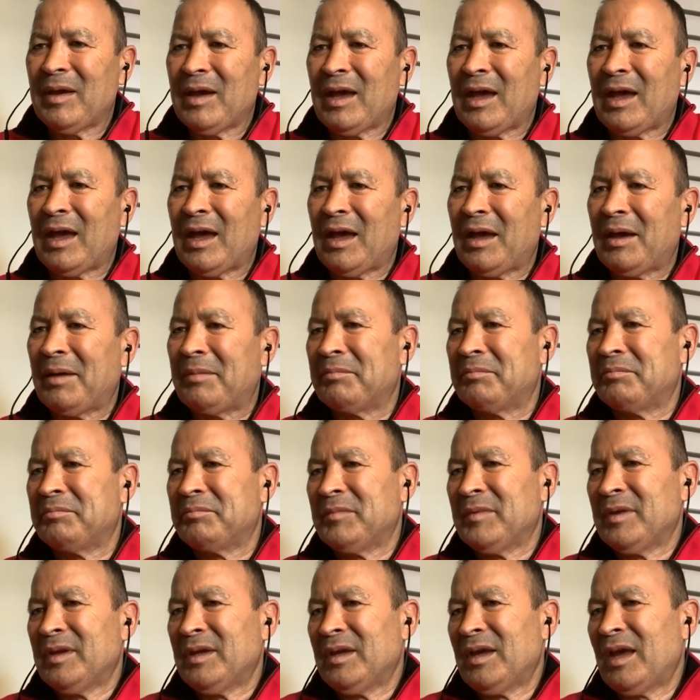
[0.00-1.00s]

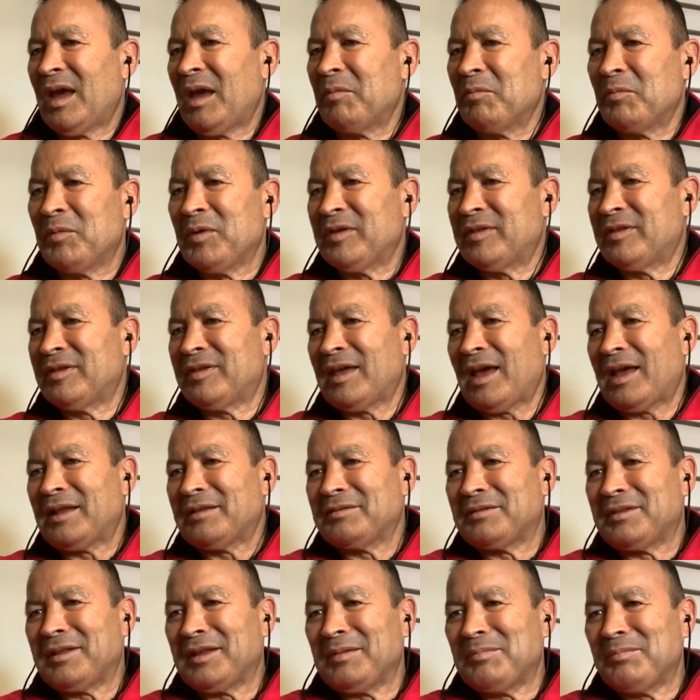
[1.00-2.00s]
And with that,
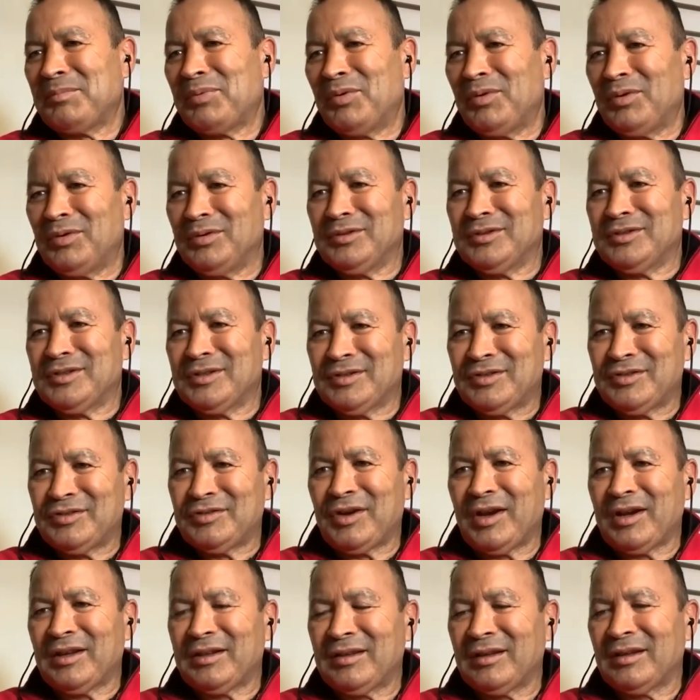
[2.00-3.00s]
the importance of
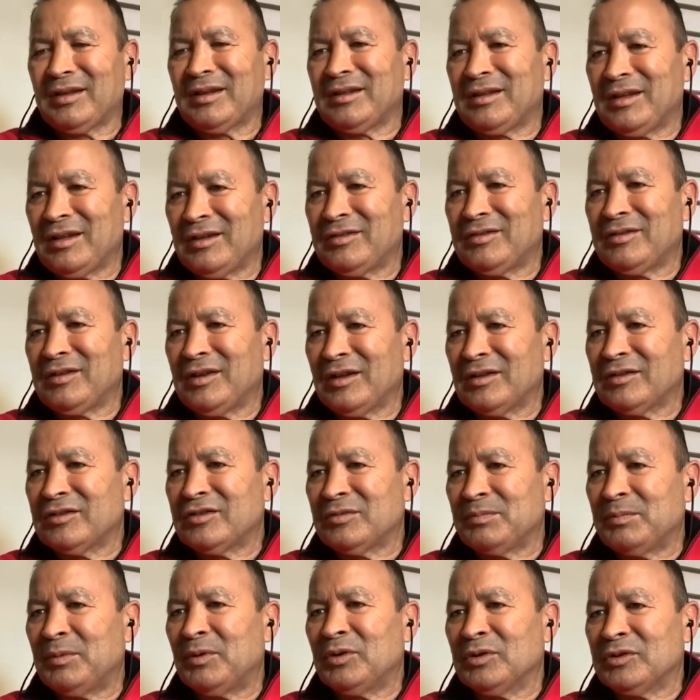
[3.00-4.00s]
strength and conditioning in
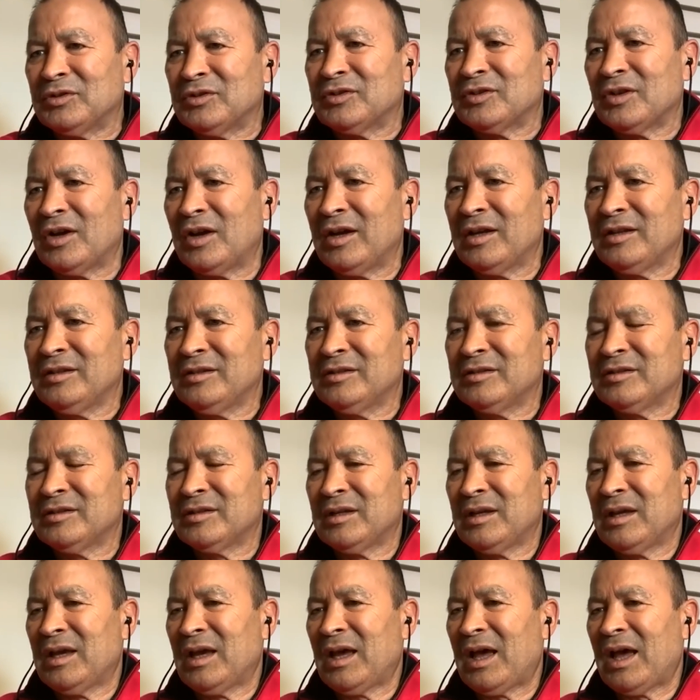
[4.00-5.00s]
sports science
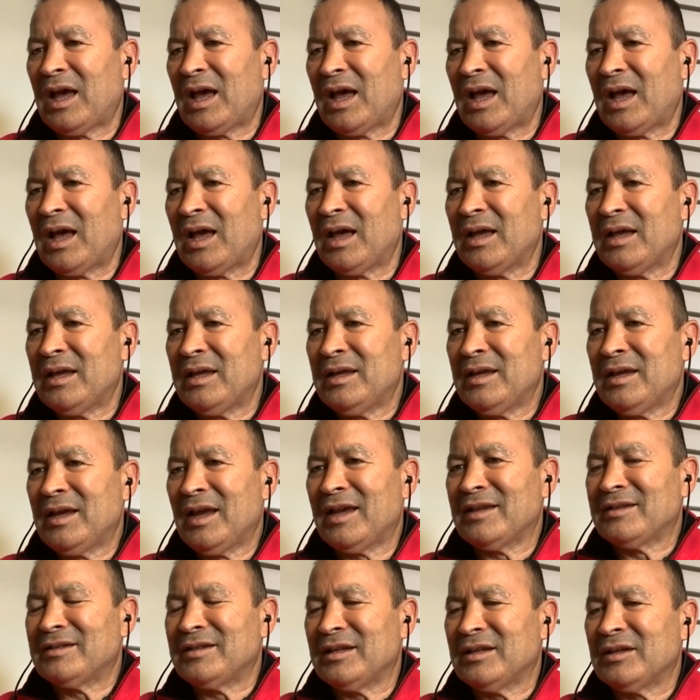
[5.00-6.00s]

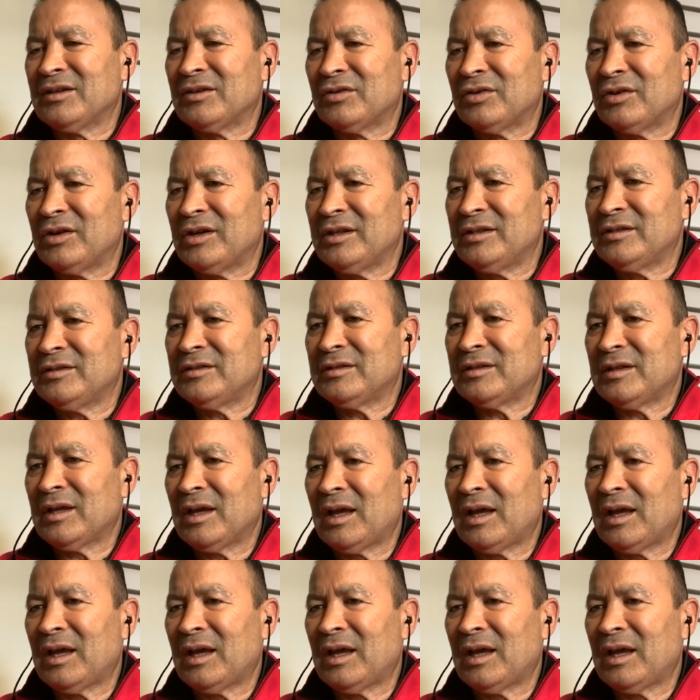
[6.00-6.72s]
has increased.